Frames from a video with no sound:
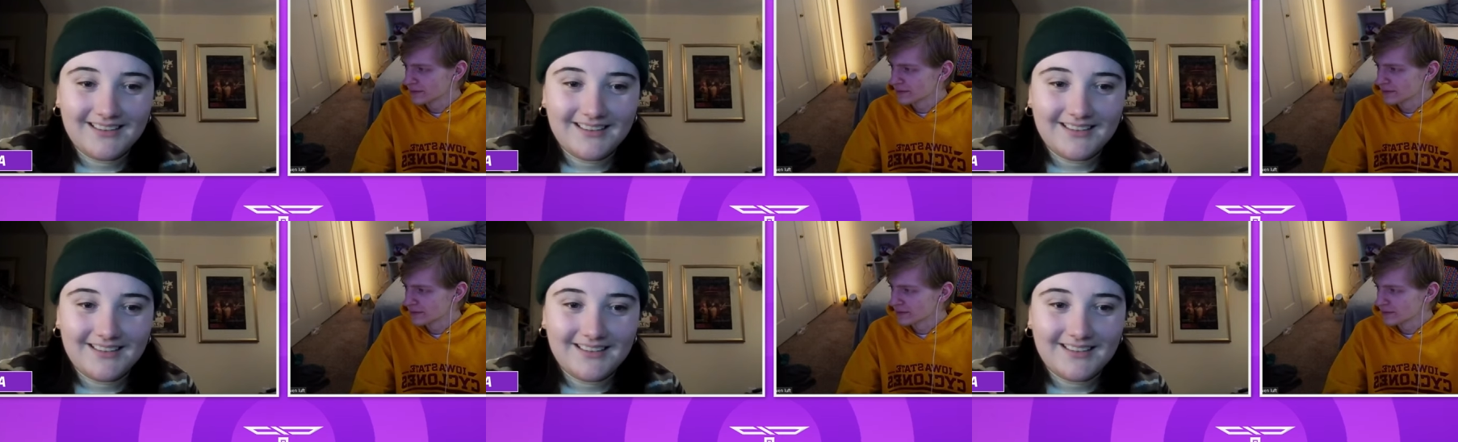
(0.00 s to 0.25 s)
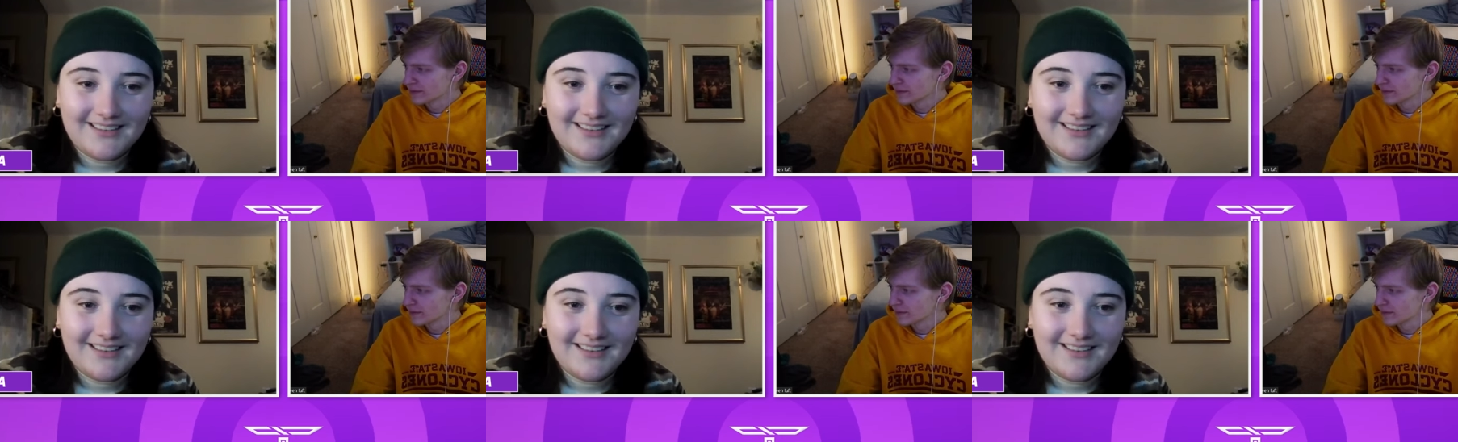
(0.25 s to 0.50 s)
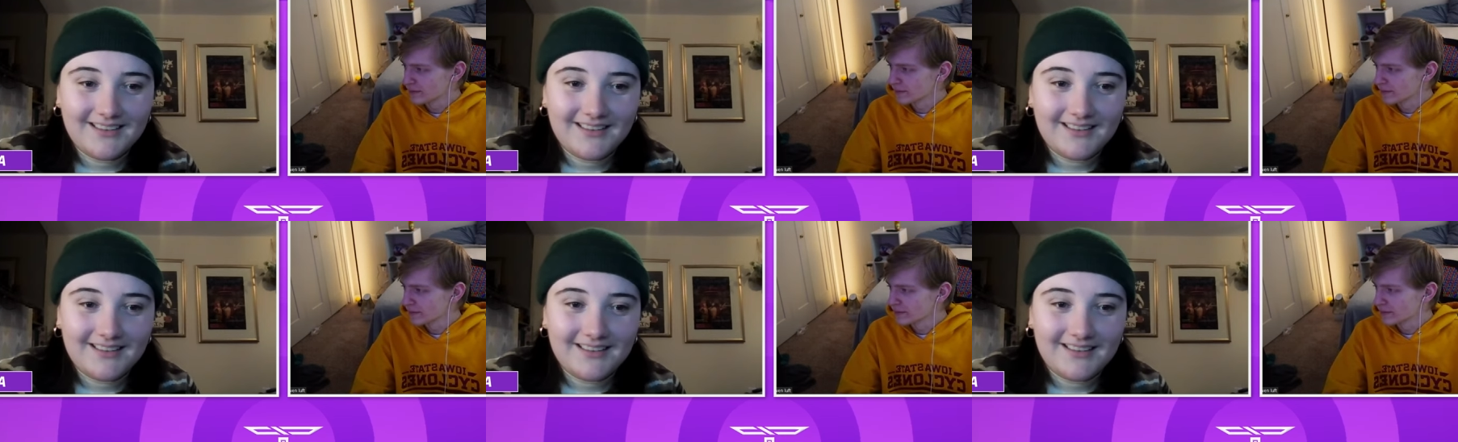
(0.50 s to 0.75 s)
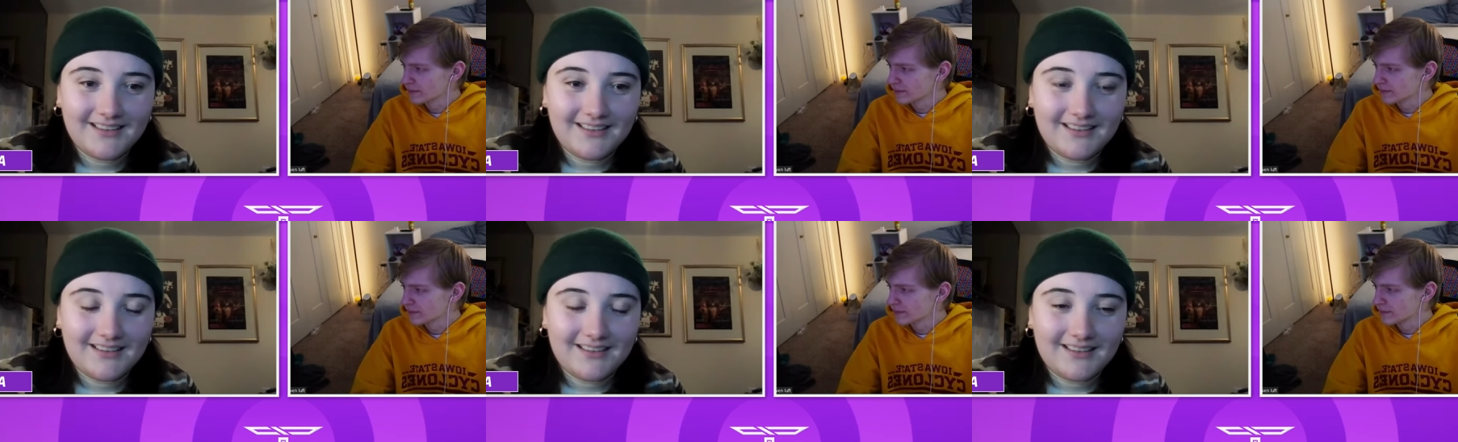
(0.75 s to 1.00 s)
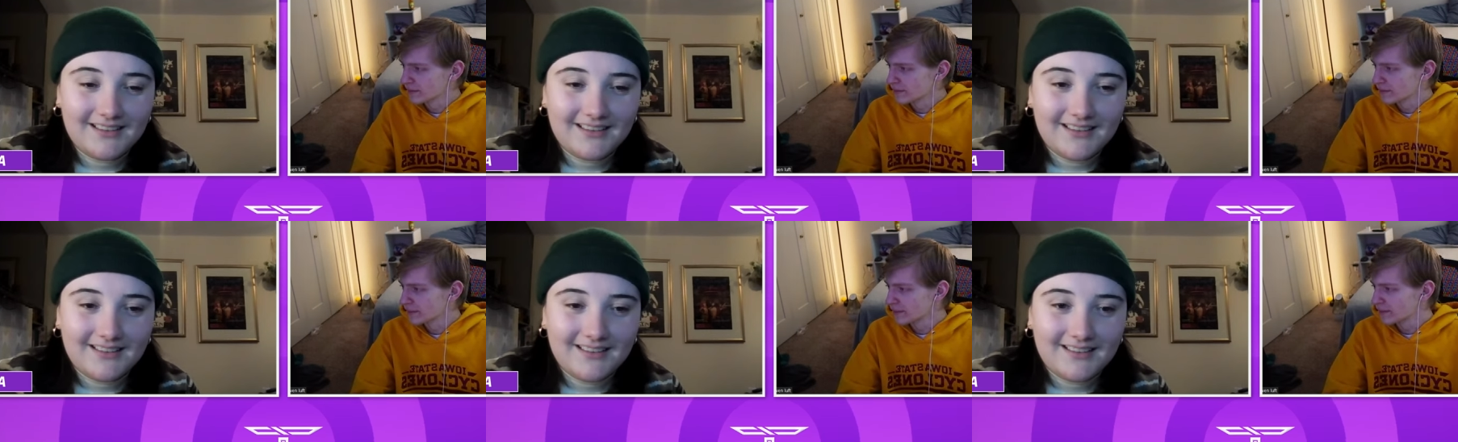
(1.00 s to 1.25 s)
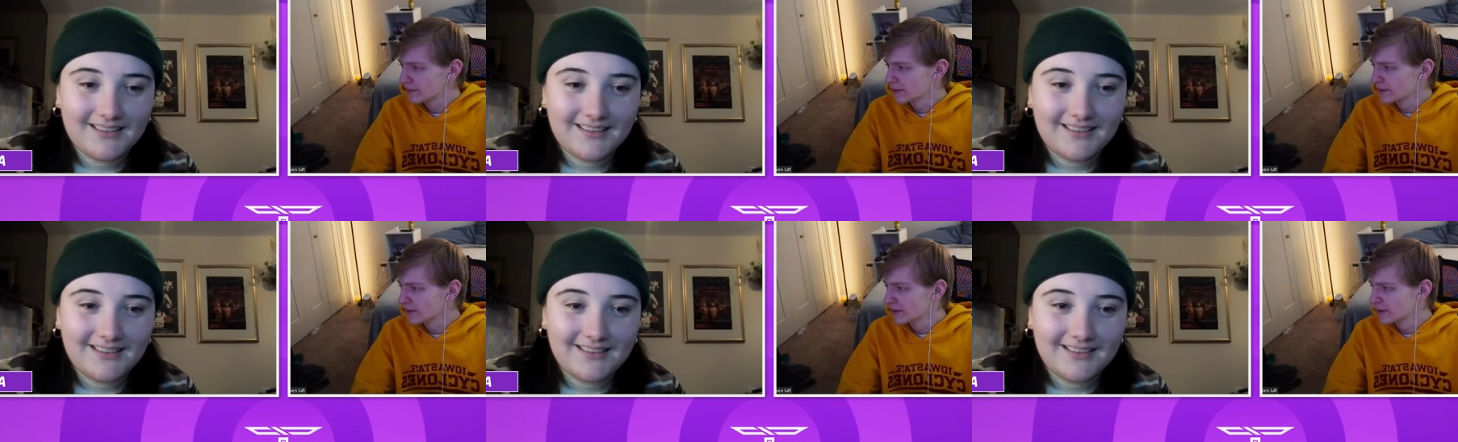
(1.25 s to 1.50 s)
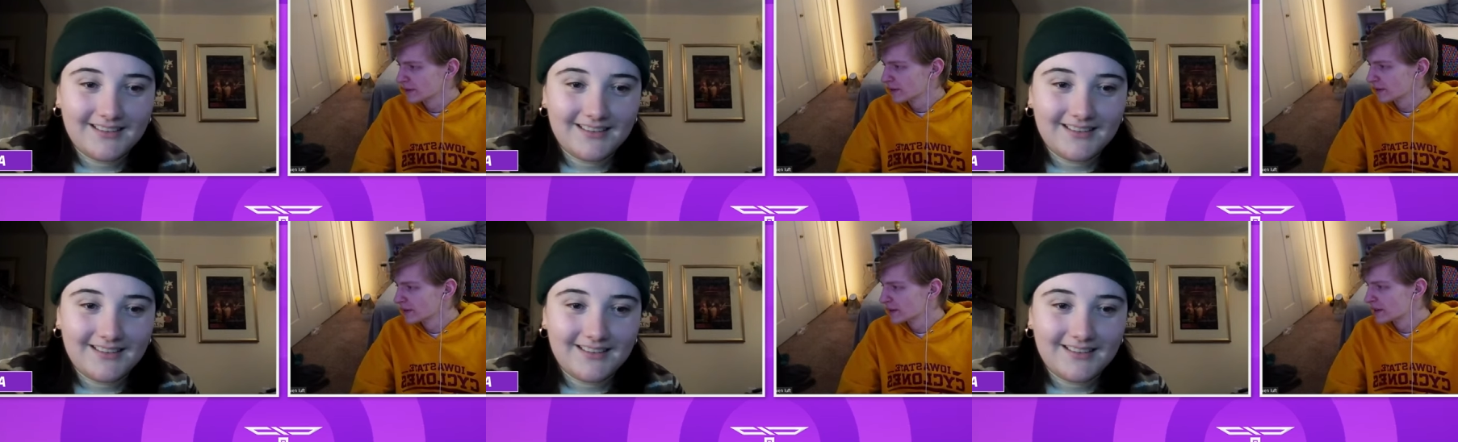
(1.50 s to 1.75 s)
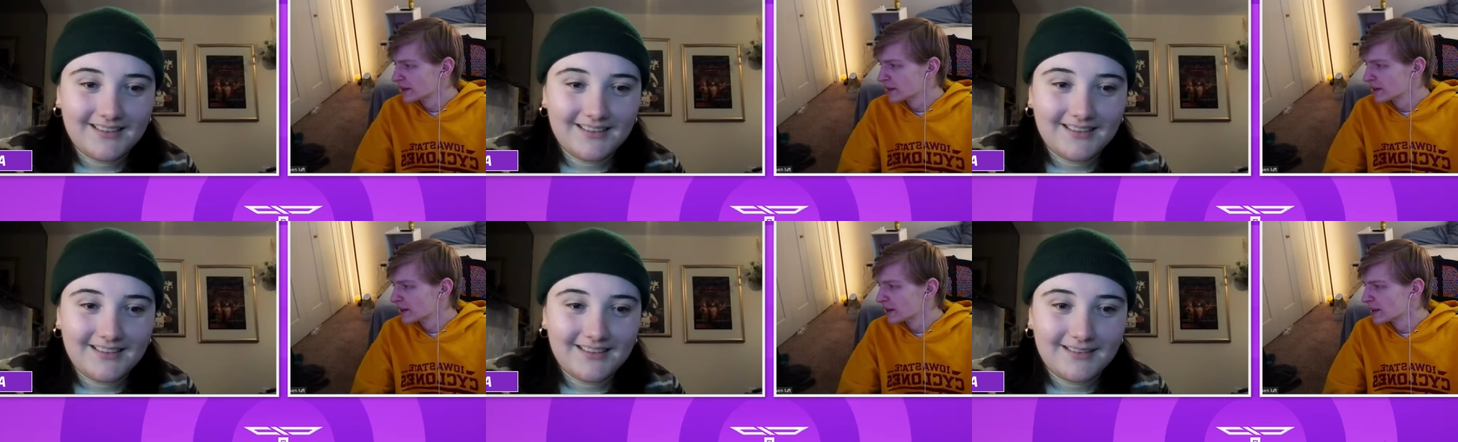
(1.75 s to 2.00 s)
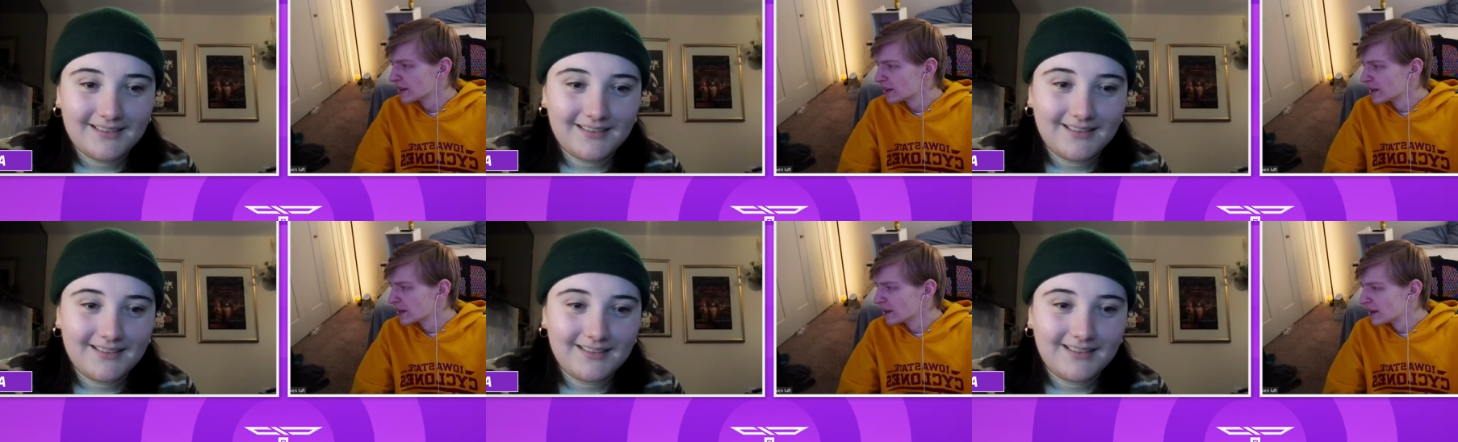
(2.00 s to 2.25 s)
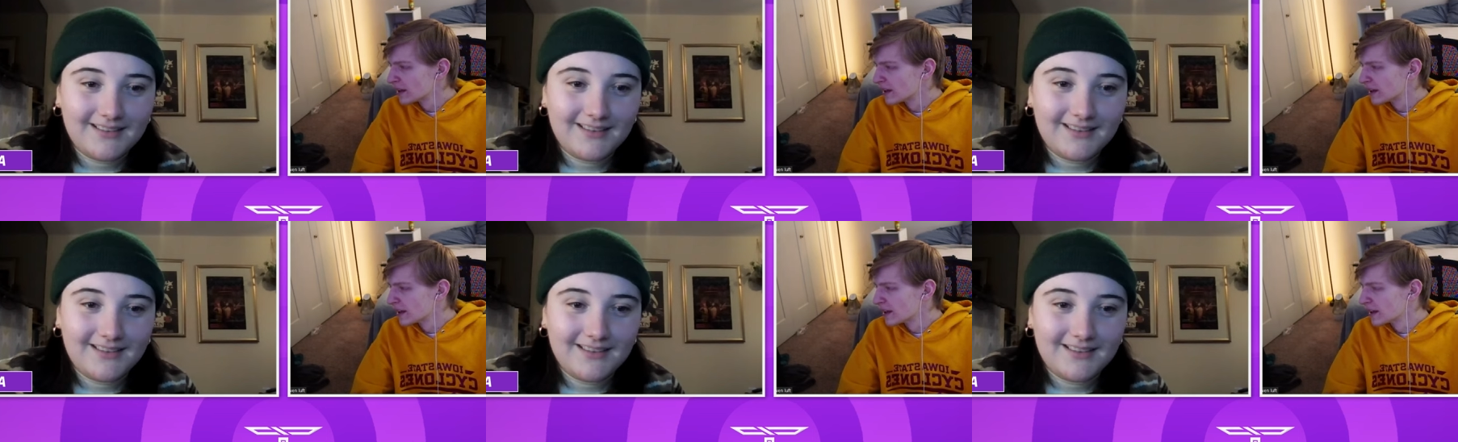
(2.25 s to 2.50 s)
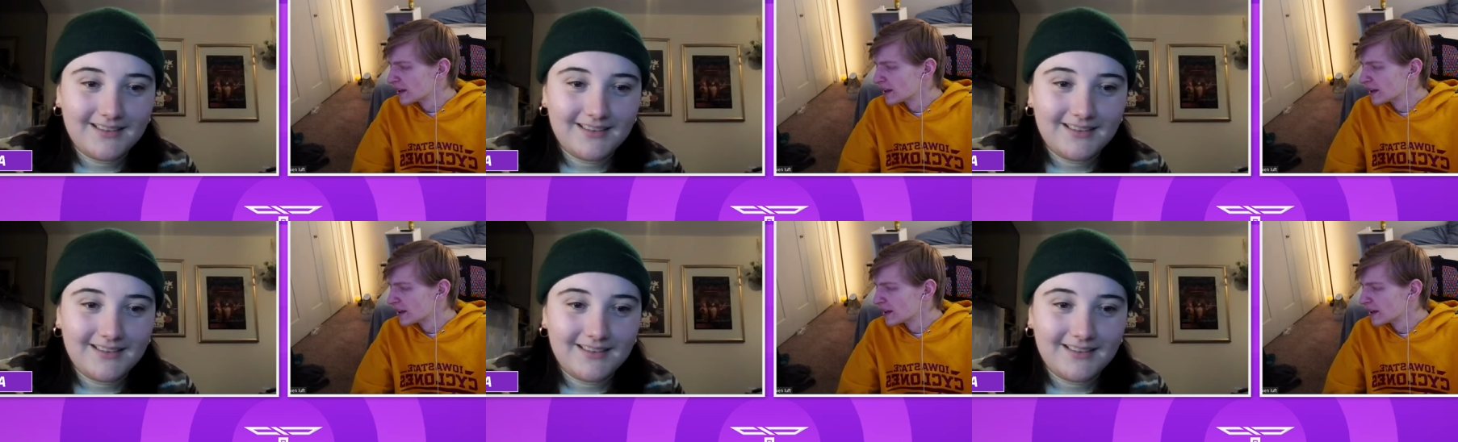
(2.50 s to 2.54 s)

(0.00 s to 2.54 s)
[no speech]